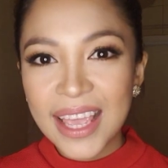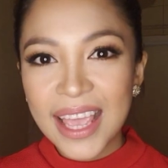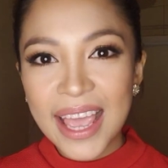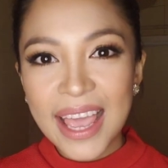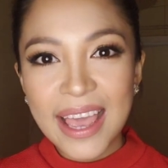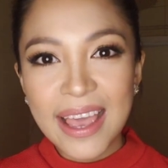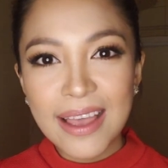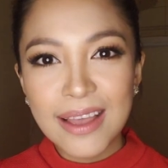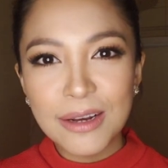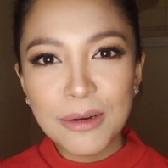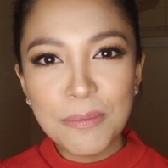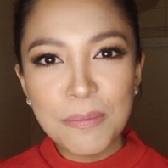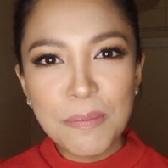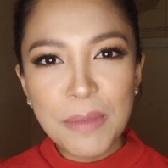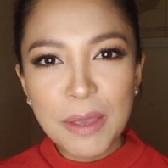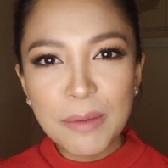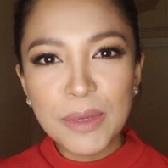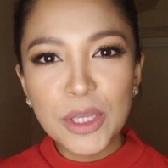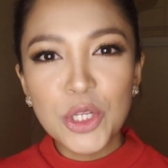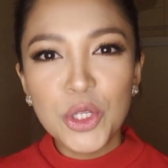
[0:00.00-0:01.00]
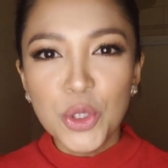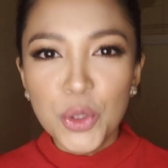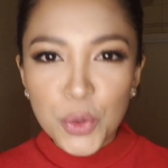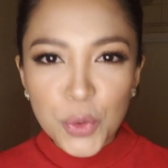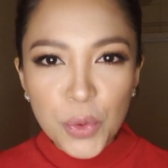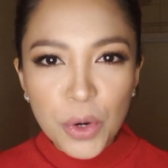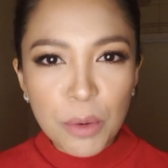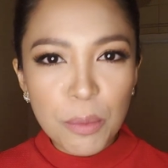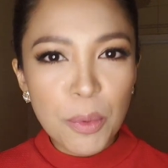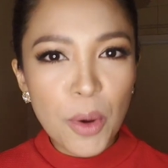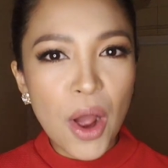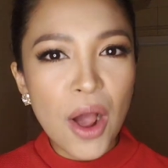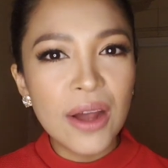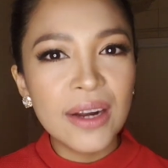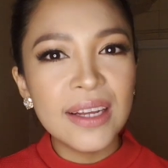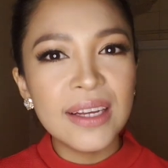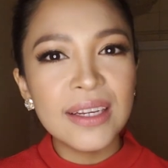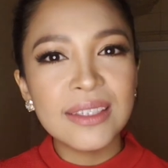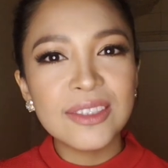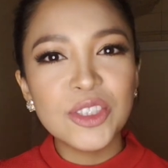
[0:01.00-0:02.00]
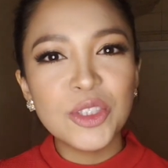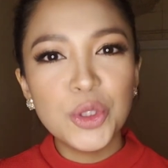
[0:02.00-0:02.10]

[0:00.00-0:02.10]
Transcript: and maybe newer products,